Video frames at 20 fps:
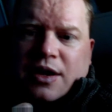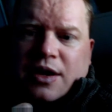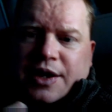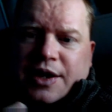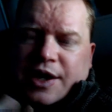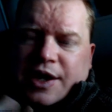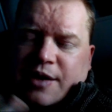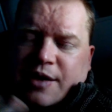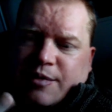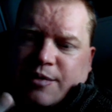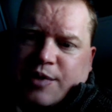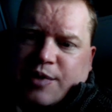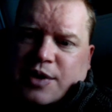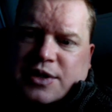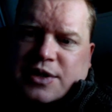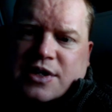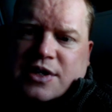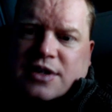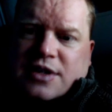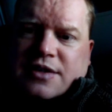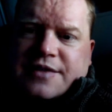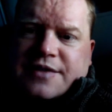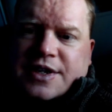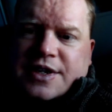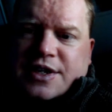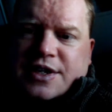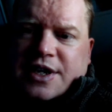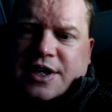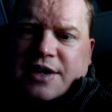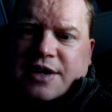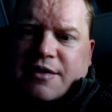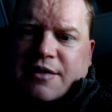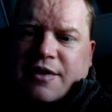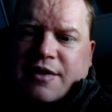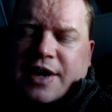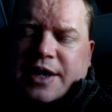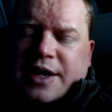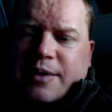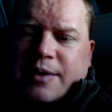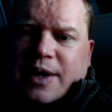you know processors of this
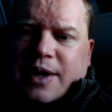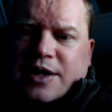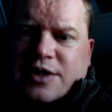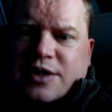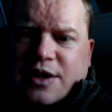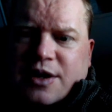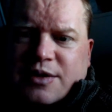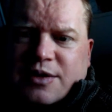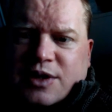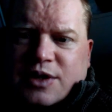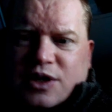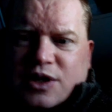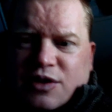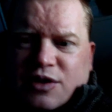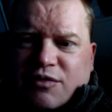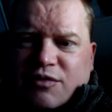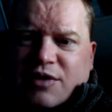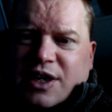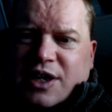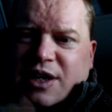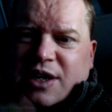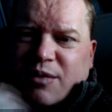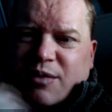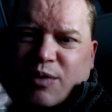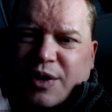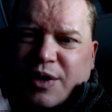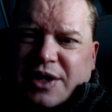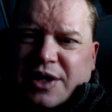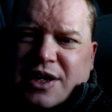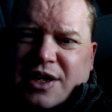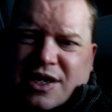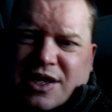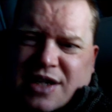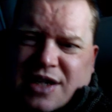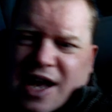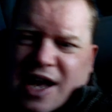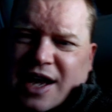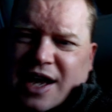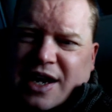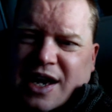era anyway so you shouldn't really worry this
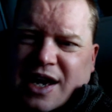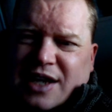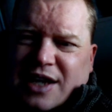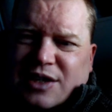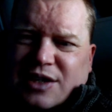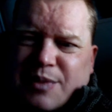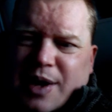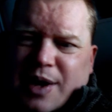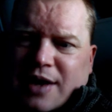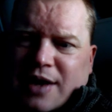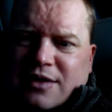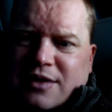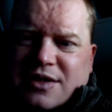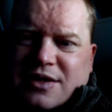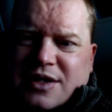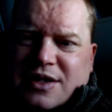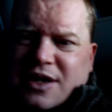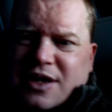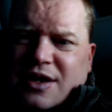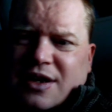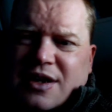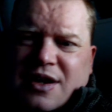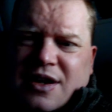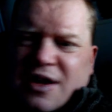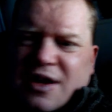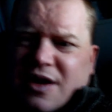day and age about uh,